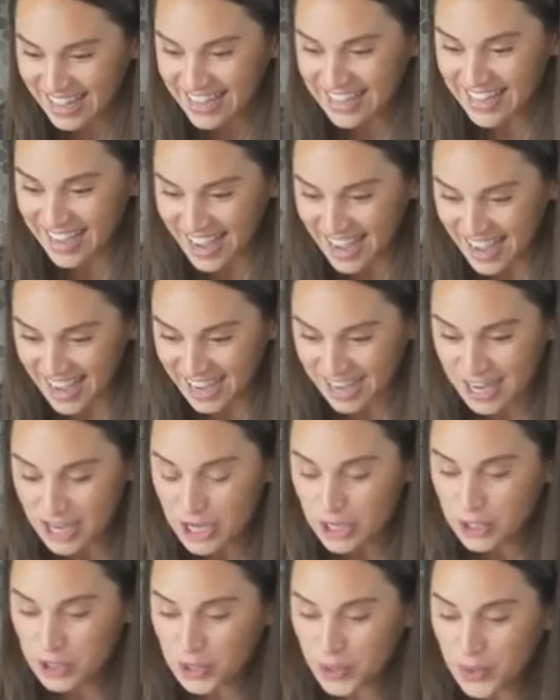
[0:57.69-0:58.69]
Yeah,
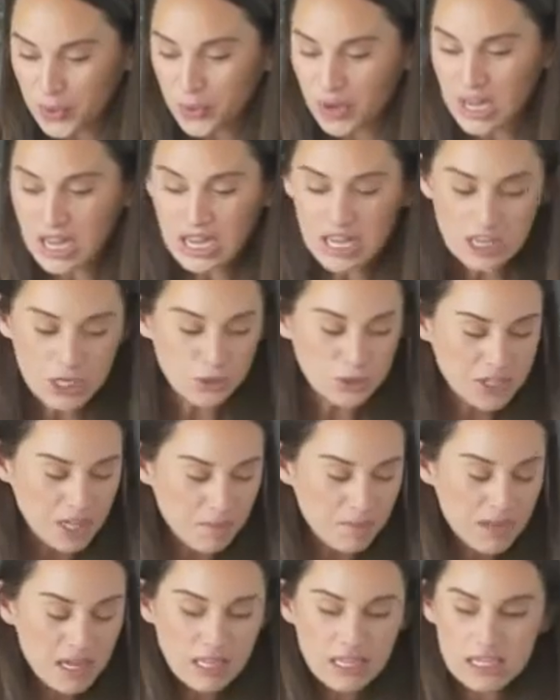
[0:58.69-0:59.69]
so you
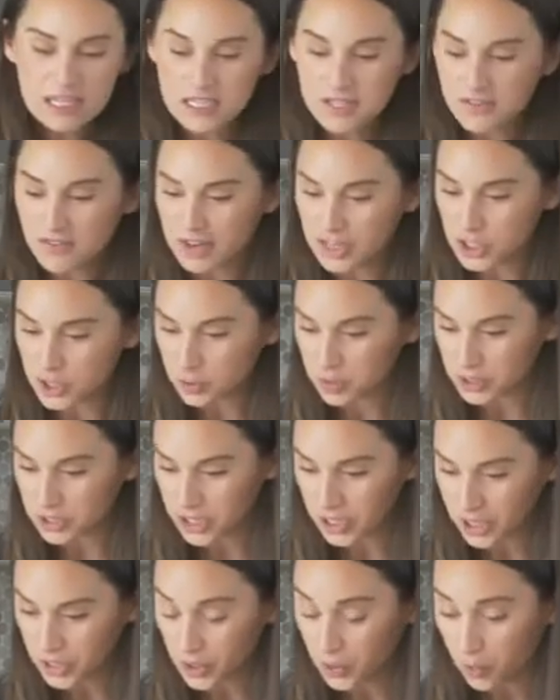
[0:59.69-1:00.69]
sent me a list of vegetables
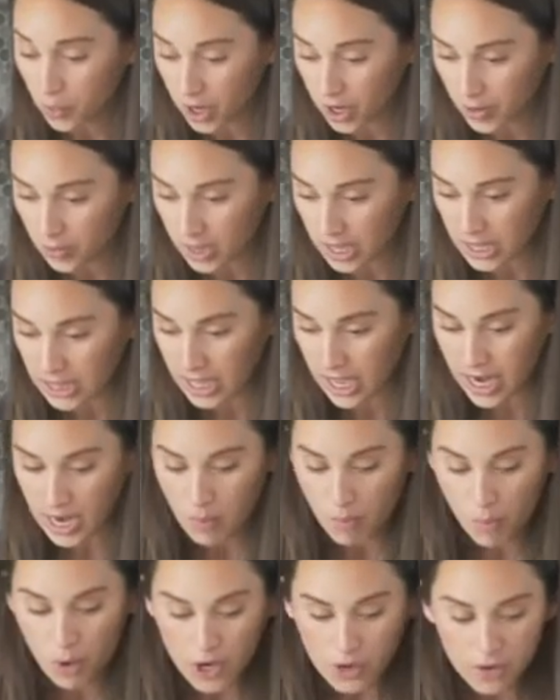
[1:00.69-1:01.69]
that you work with, and
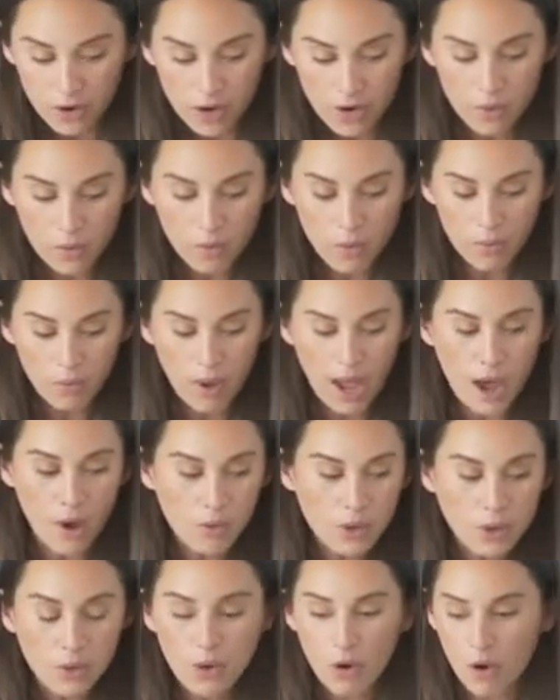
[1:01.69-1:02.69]
I'm wondering how
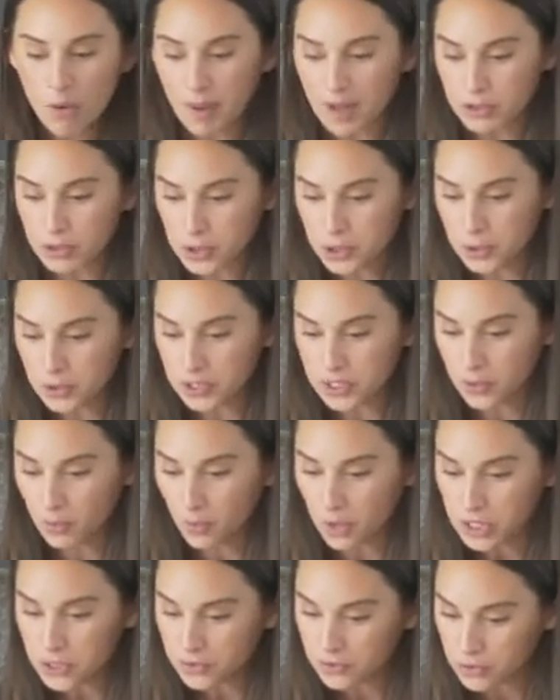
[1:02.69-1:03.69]
you go about choosing
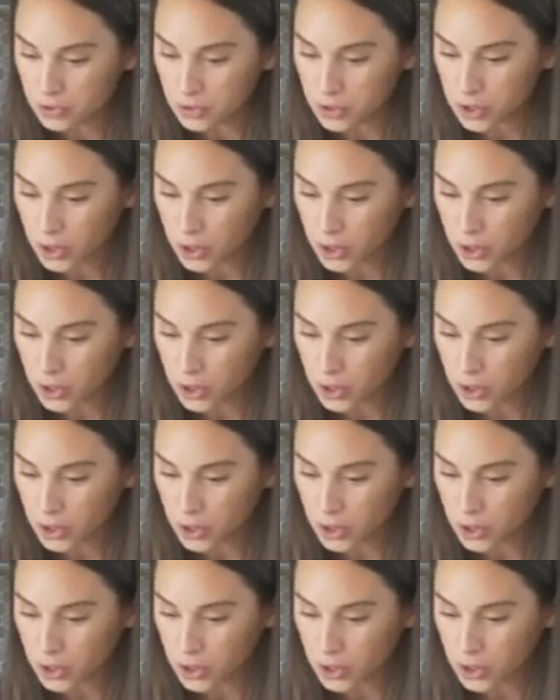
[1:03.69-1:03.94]
which foods